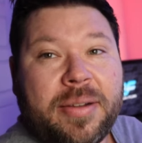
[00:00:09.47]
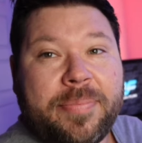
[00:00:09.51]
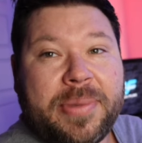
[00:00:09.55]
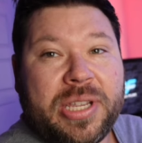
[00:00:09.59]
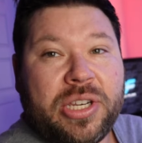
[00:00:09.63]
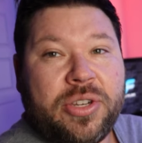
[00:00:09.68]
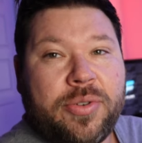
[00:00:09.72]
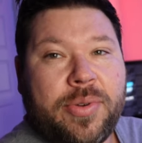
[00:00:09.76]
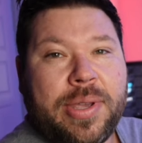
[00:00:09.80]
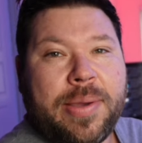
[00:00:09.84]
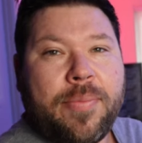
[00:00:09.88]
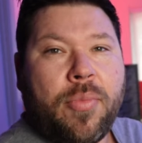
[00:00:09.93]
Gonna
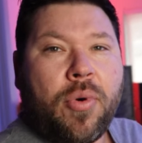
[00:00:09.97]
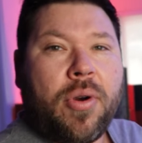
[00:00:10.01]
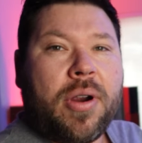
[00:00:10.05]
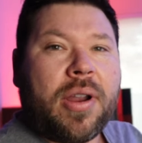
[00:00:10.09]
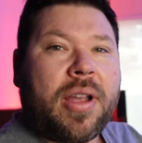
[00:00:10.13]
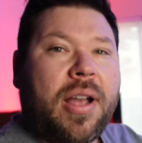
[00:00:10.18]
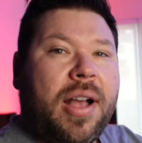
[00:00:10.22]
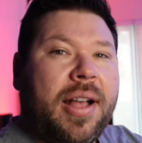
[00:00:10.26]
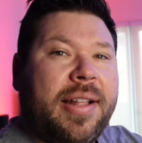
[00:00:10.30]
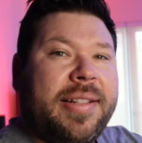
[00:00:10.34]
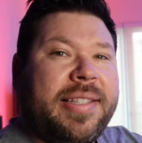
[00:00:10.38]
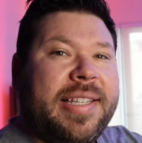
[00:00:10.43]
be doing more
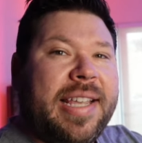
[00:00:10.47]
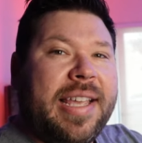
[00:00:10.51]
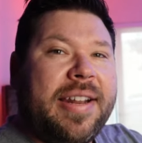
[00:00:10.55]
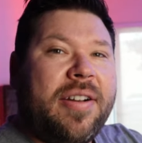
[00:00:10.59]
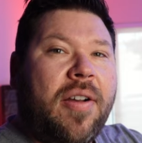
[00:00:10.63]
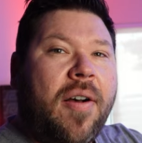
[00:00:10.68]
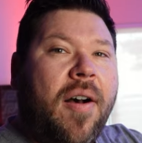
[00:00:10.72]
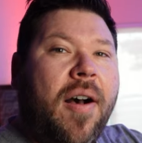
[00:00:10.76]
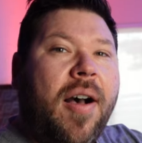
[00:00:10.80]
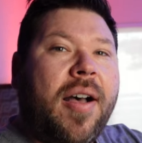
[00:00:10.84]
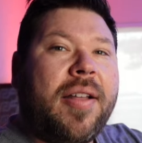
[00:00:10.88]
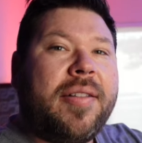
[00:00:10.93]
content
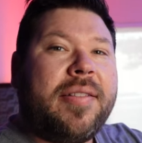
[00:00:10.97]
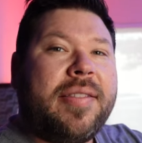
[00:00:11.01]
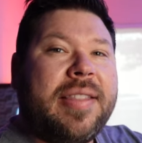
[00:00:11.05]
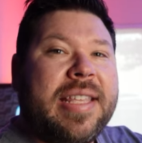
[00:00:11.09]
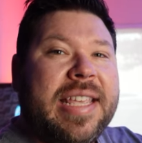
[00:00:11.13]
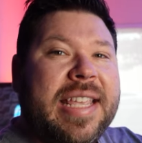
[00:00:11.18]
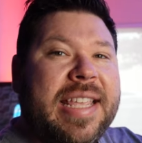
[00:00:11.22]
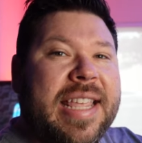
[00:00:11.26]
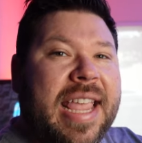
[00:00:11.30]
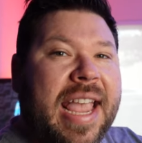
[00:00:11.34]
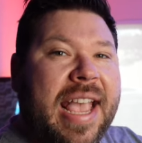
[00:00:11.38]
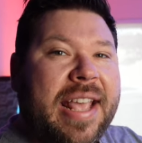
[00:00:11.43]
on
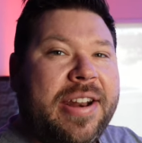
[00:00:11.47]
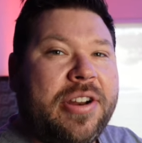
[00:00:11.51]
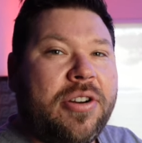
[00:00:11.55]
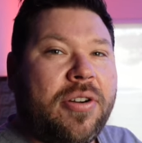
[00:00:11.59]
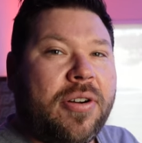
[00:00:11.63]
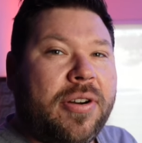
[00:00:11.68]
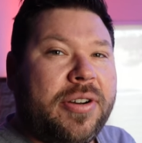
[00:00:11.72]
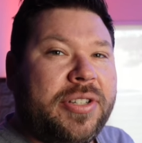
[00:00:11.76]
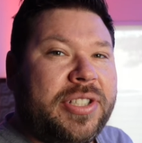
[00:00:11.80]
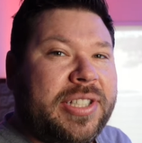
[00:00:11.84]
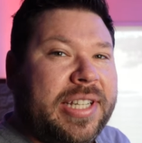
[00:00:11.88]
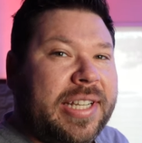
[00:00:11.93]
the Canon
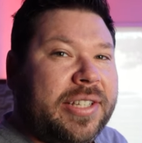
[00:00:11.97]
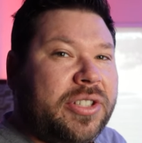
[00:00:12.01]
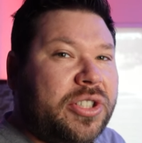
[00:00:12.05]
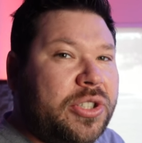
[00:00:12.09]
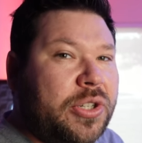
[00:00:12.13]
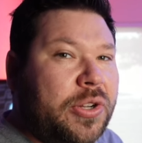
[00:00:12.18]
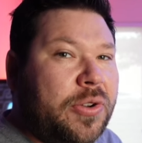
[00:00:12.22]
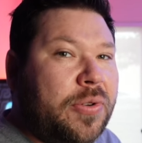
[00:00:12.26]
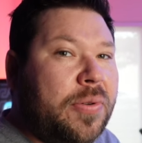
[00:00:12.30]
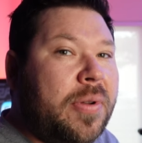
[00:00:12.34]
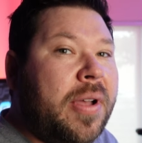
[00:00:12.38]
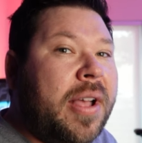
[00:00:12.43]
R6
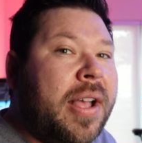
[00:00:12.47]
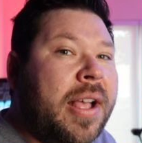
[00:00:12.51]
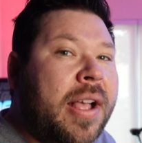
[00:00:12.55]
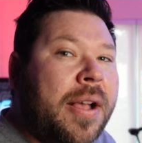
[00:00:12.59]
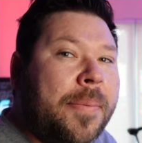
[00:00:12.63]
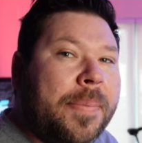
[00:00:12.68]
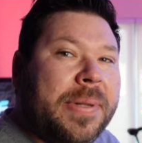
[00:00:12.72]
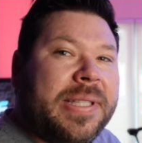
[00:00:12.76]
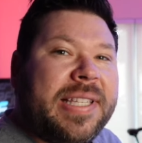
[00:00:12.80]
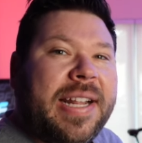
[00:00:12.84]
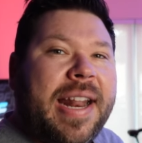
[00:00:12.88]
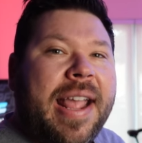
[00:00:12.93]
soon.
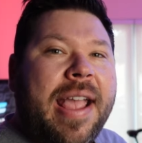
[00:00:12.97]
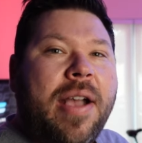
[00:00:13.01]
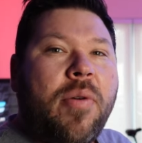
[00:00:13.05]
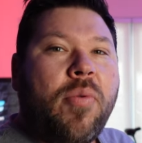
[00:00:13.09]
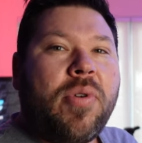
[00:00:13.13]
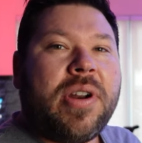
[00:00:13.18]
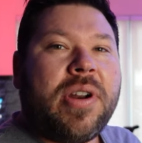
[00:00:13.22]
But today I